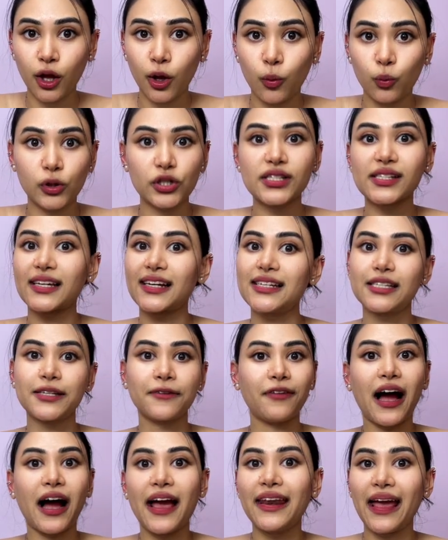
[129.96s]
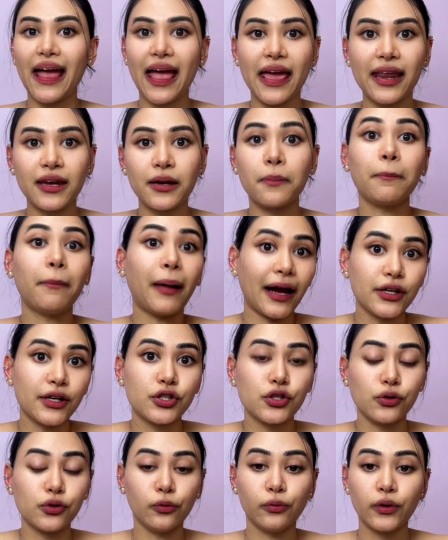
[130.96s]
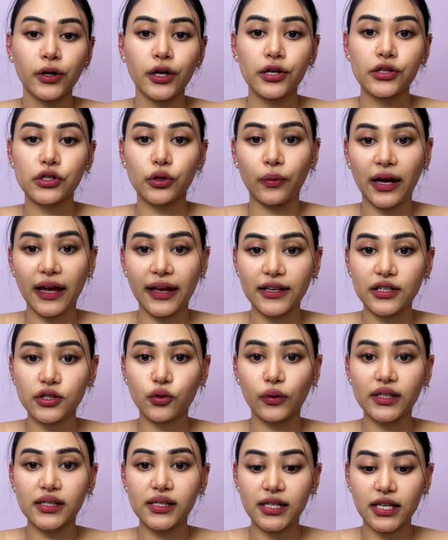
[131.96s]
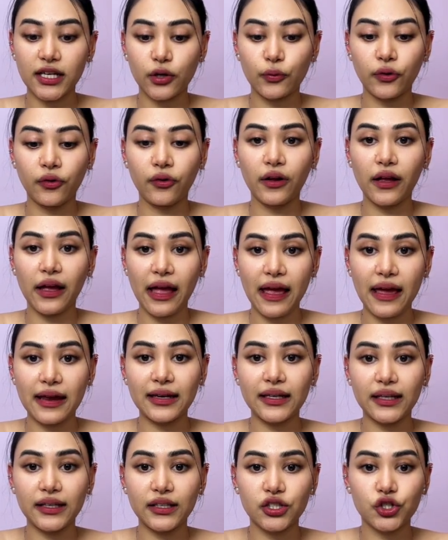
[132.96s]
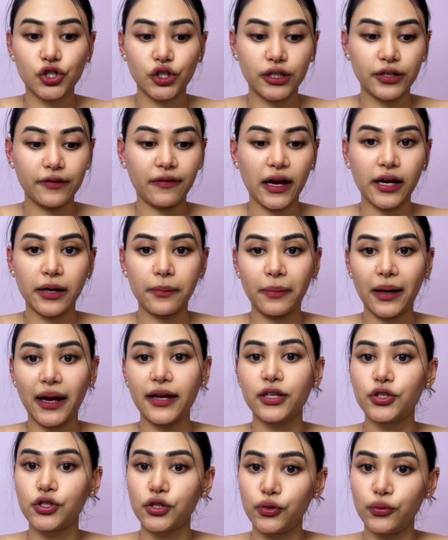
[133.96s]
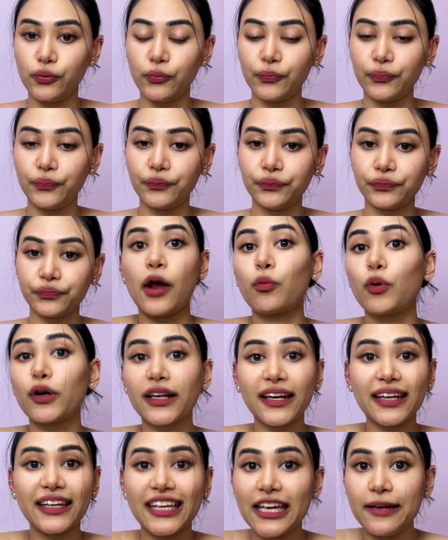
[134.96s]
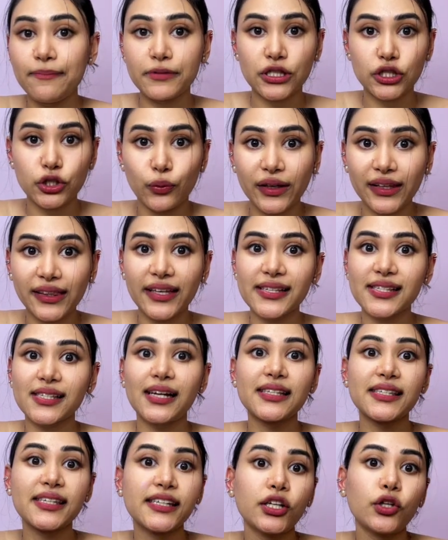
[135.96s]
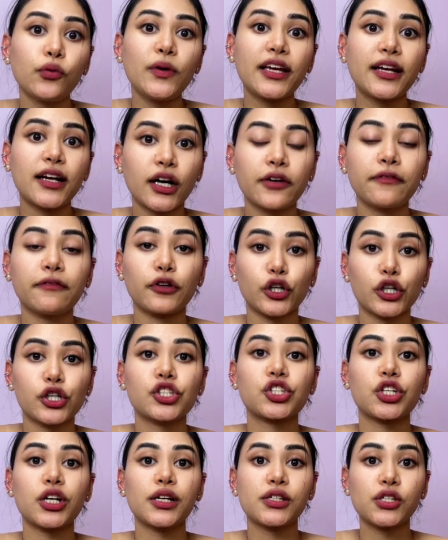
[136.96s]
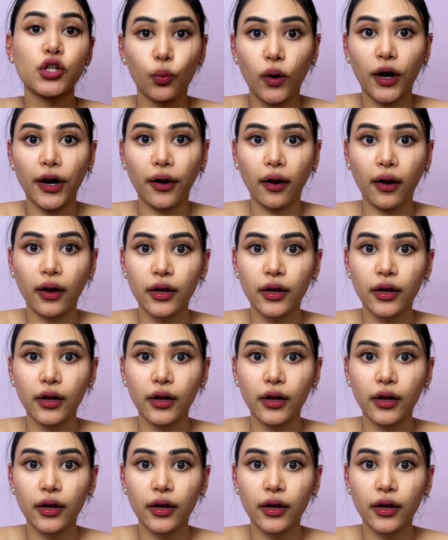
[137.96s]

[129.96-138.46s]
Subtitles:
we're just going to divide n by 2. So n is going to equal n integer divided by 2. And we're going to keep doing this until we converge to 1.